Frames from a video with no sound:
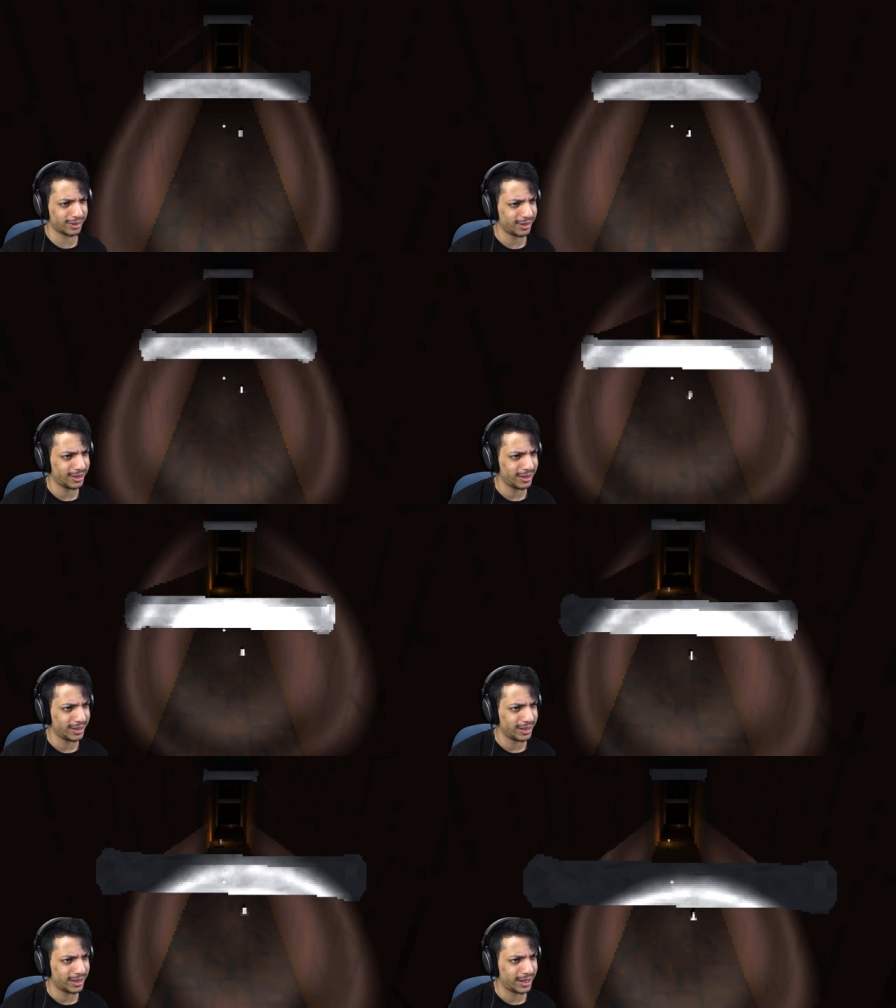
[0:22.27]

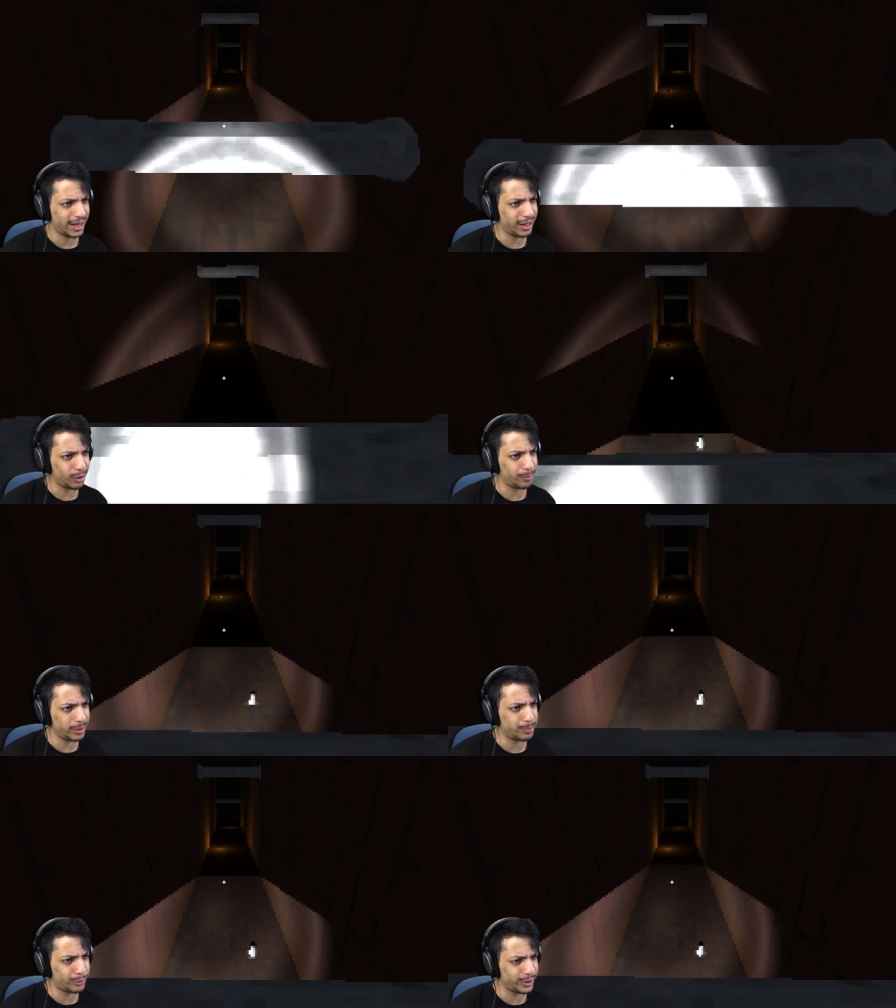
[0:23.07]
and I'll
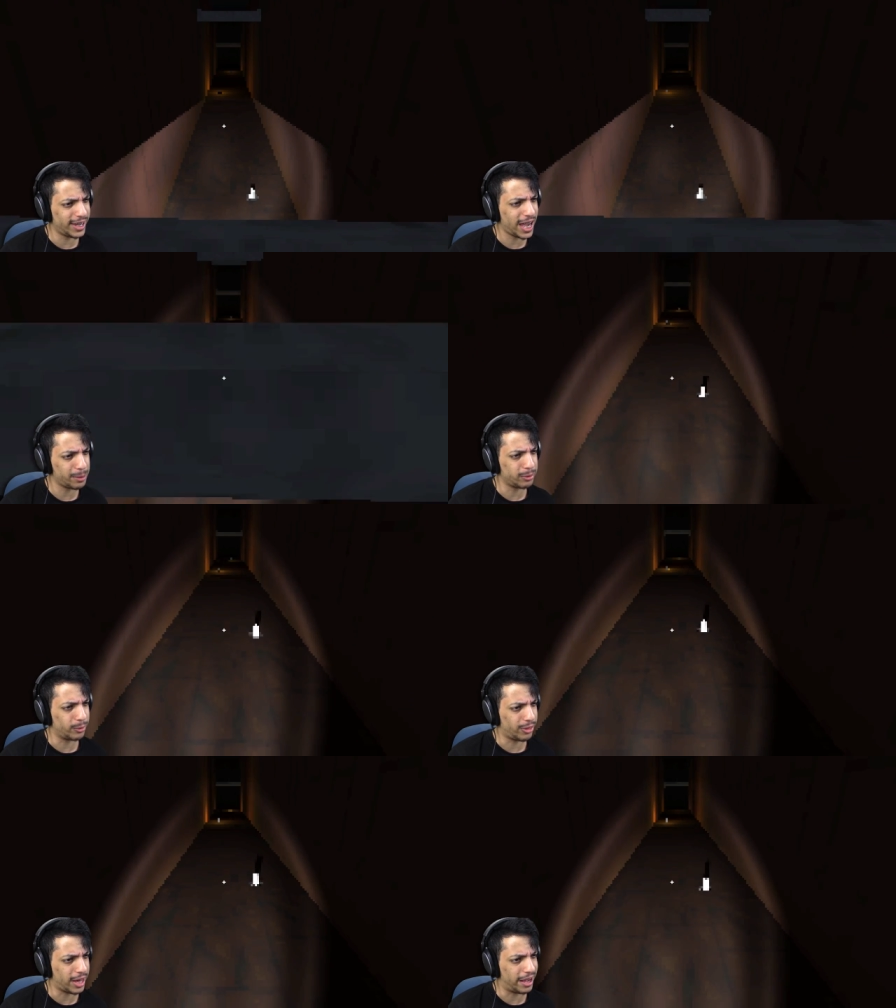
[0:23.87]
be pretty happy
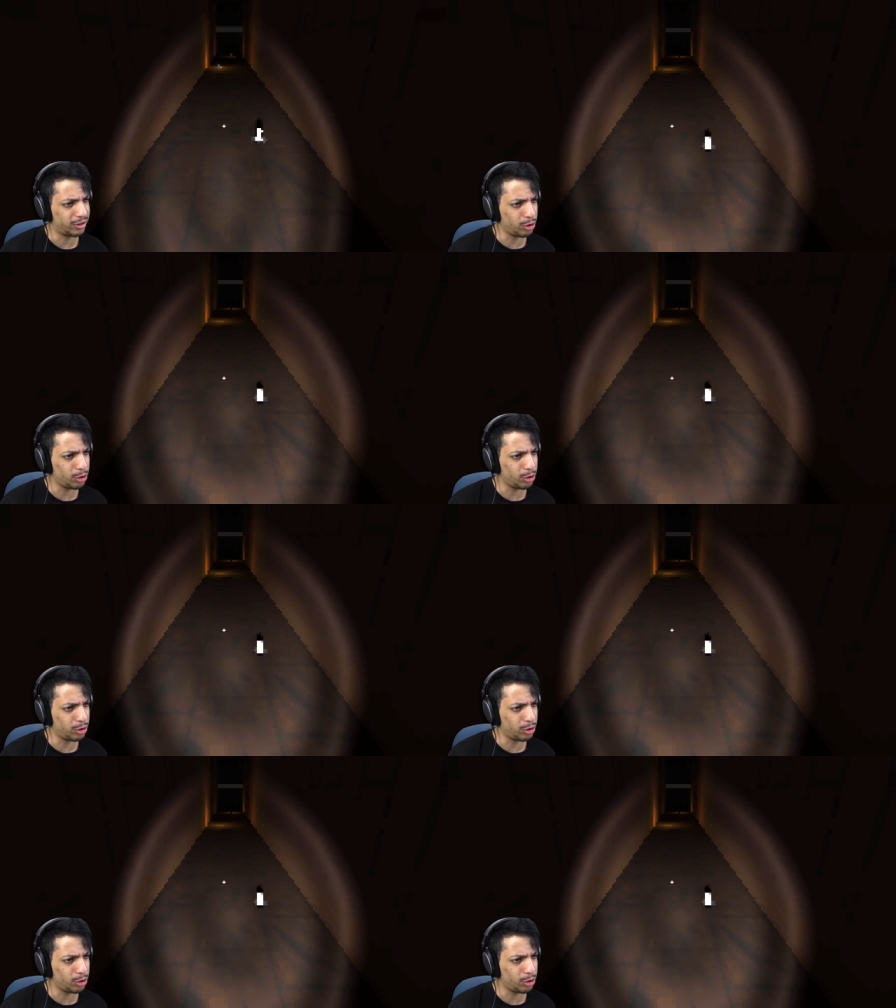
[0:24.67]
with that.